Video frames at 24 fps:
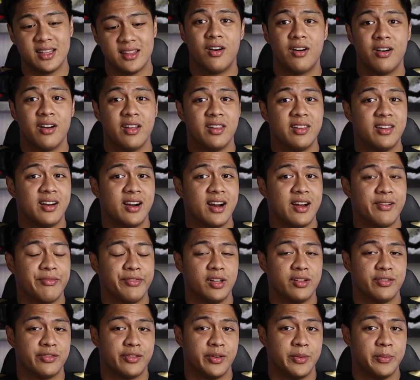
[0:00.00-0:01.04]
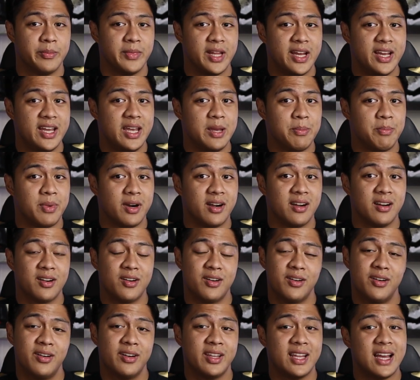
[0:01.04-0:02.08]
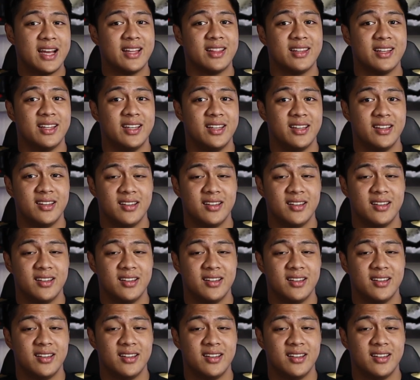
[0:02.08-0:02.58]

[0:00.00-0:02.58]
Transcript: or on the raffles from Nike Park or Titan.